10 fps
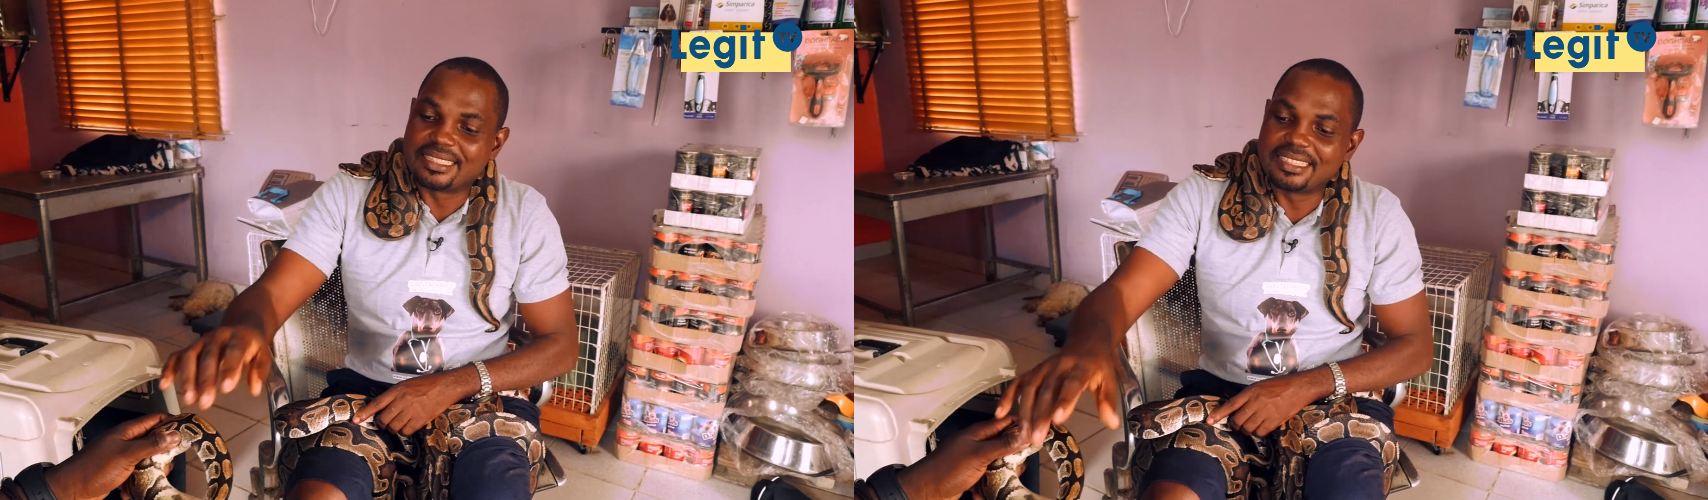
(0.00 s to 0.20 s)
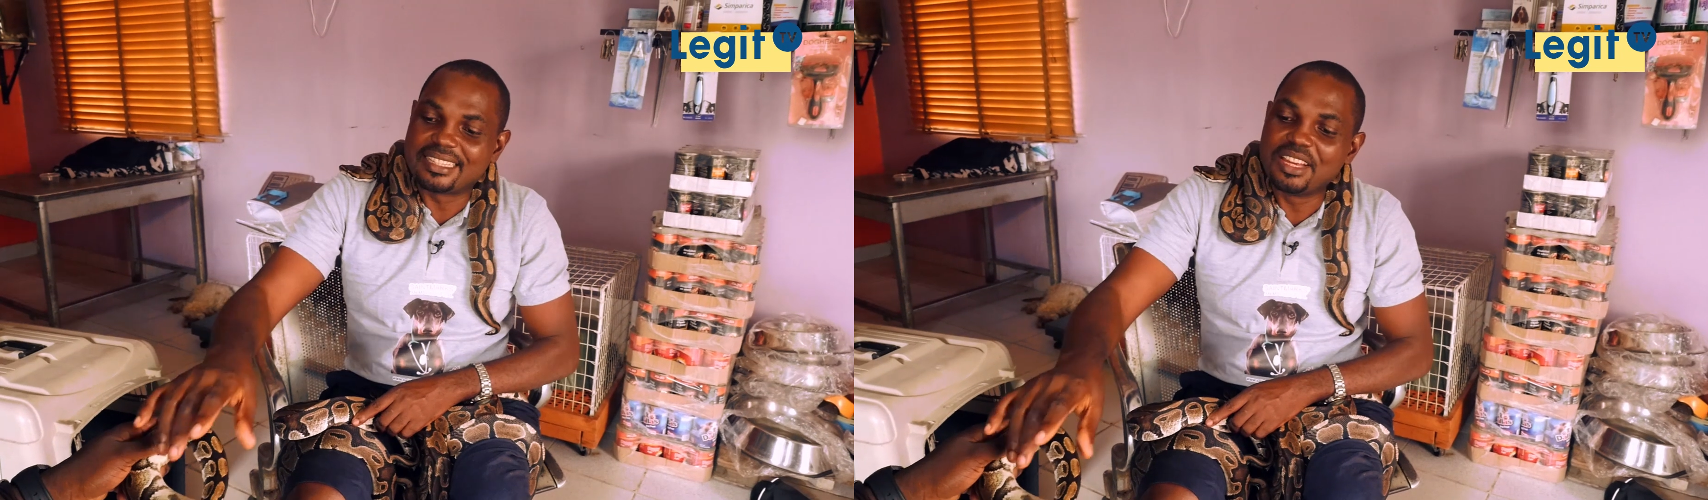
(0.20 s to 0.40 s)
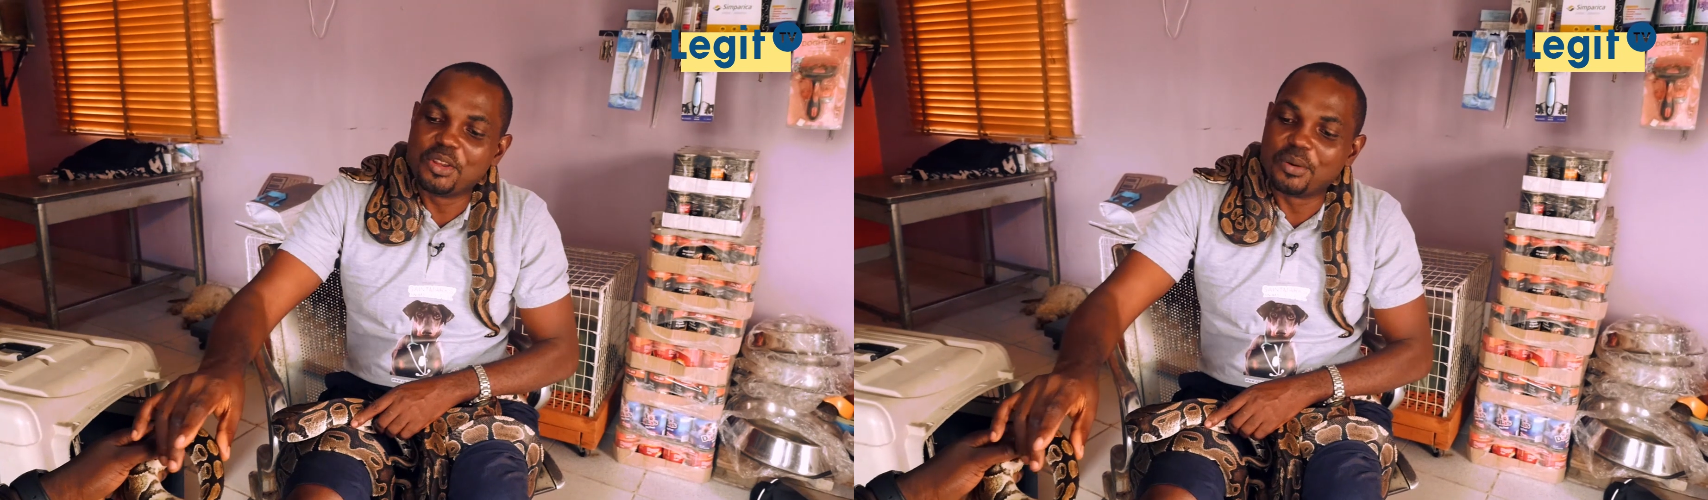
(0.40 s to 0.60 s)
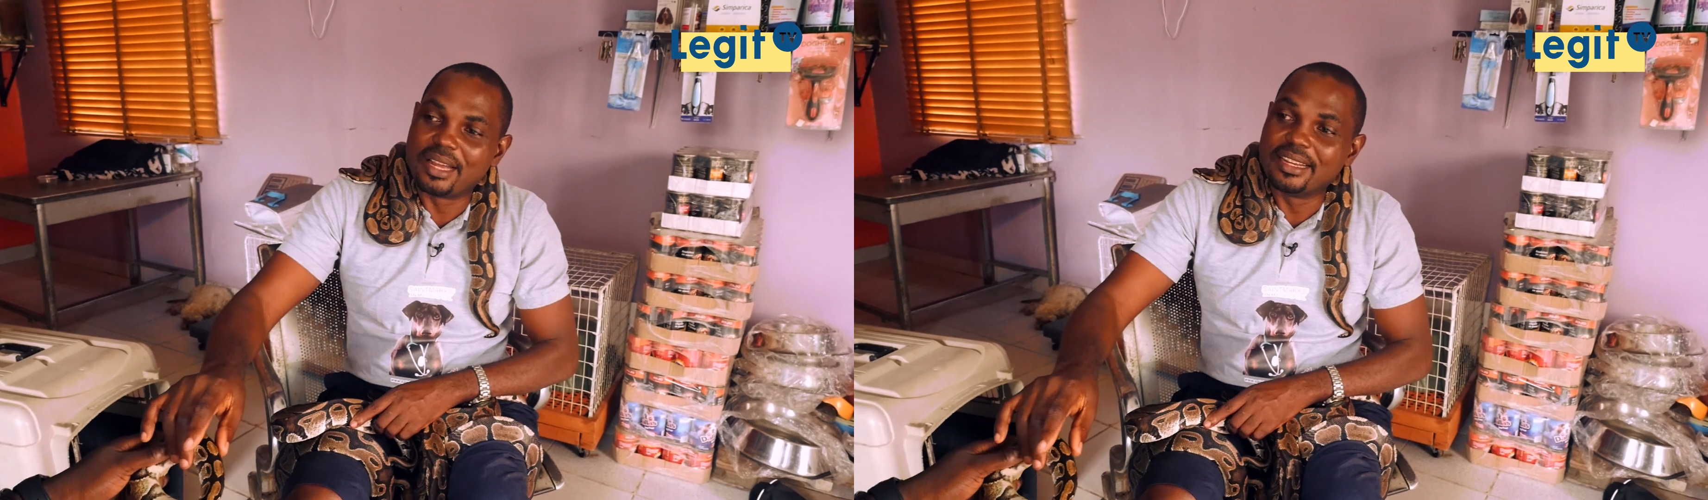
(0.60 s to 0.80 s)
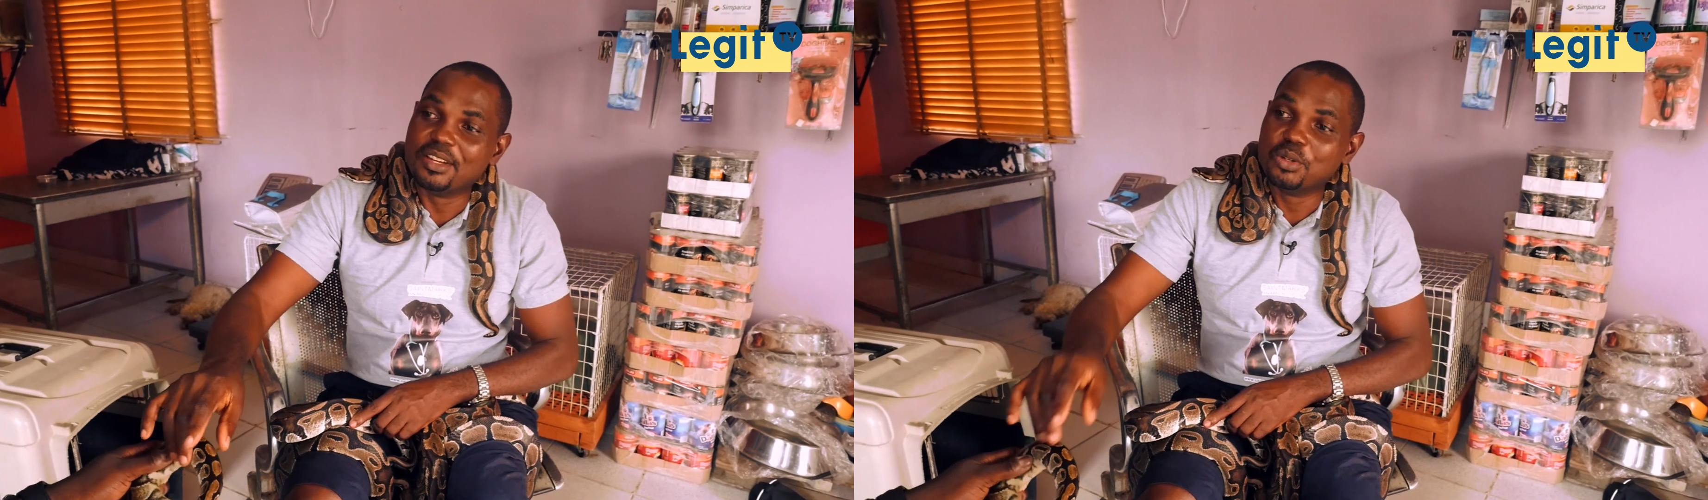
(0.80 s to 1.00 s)
tasting you,
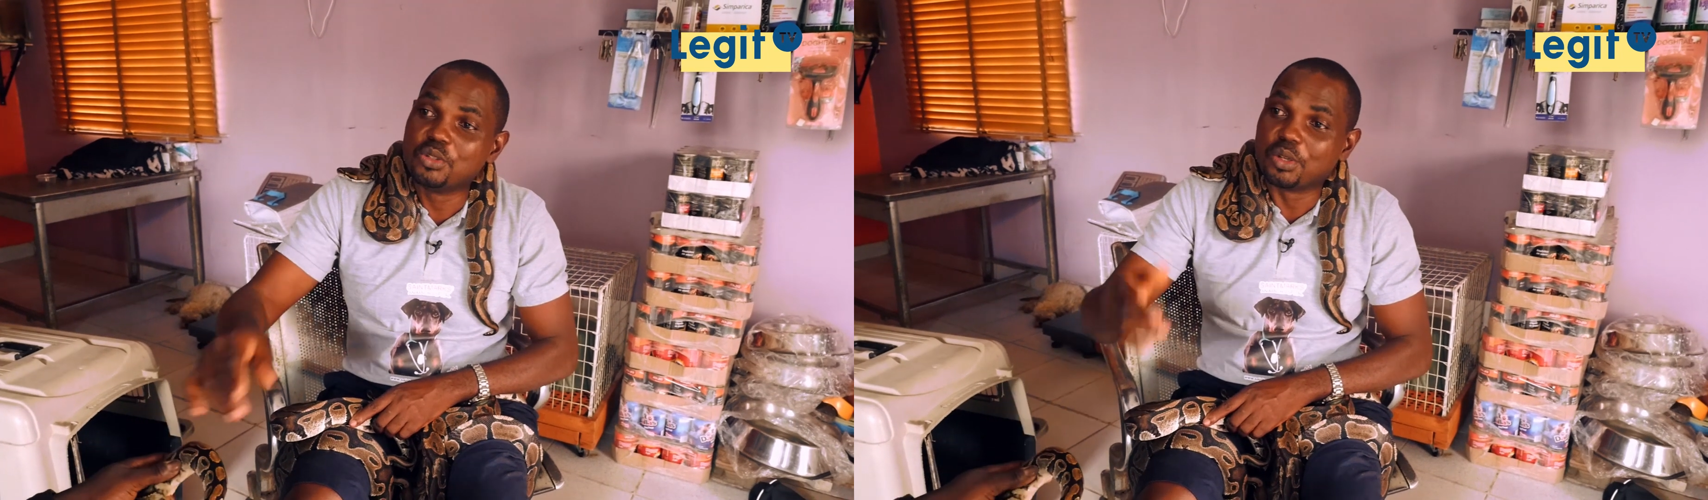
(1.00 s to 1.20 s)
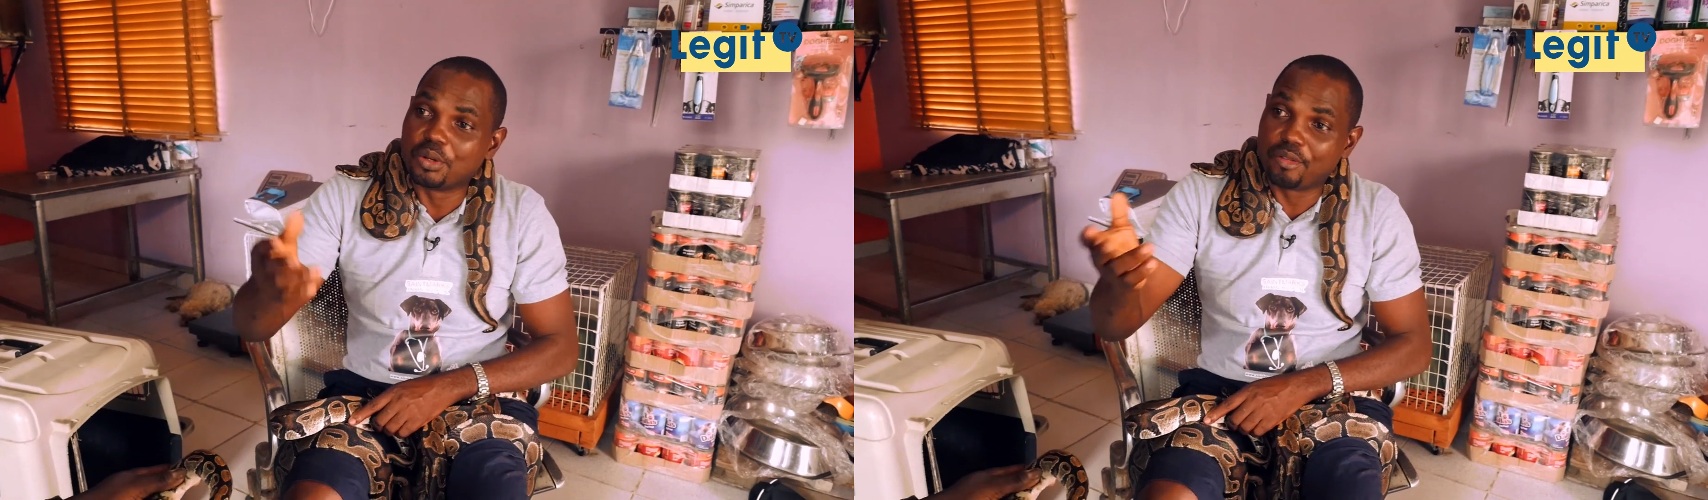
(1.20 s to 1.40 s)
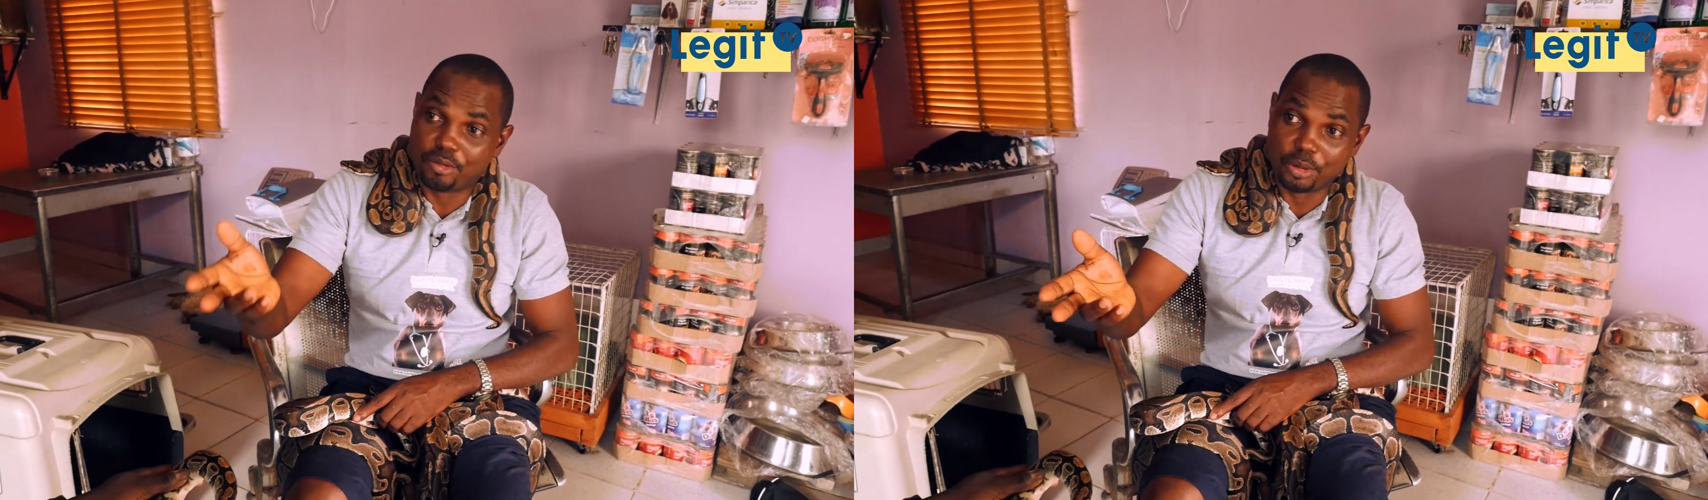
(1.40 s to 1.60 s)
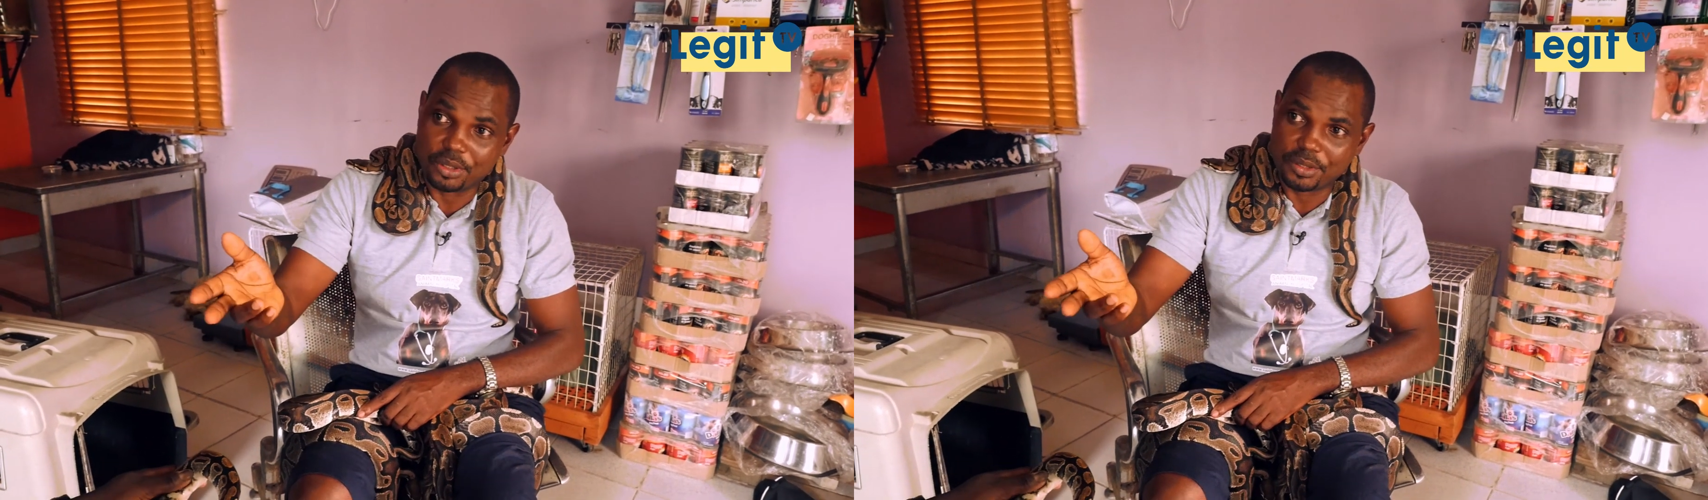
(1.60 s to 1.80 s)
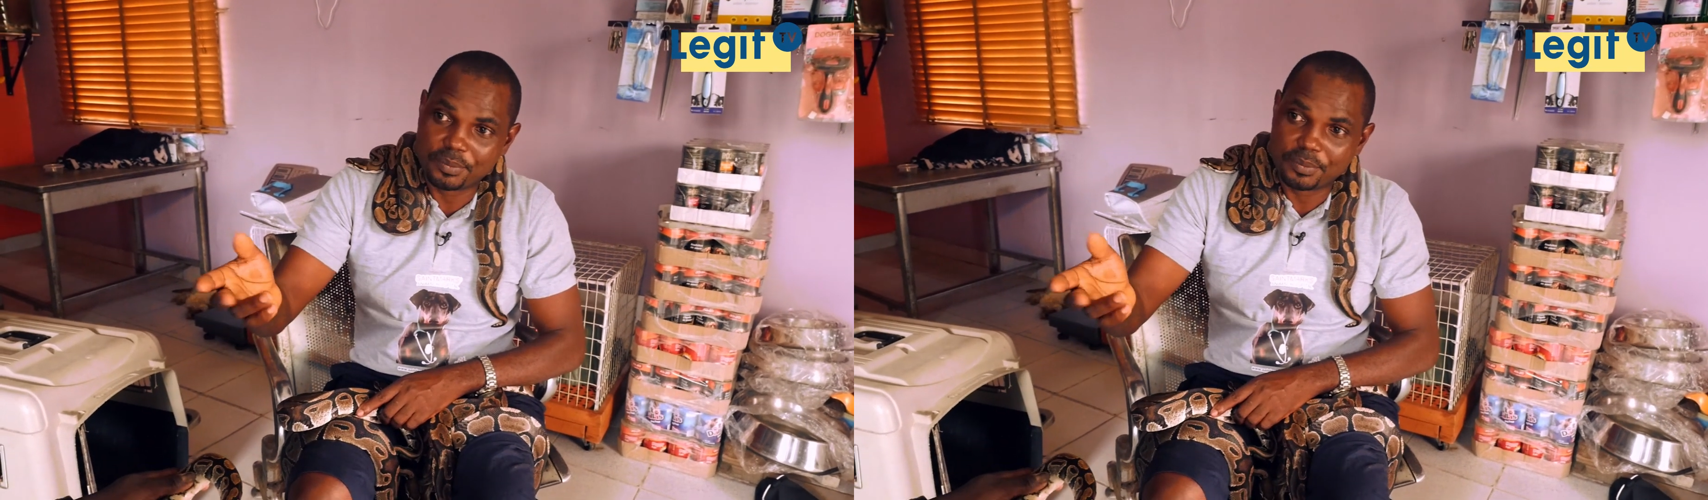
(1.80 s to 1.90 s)
and he knows you're not food.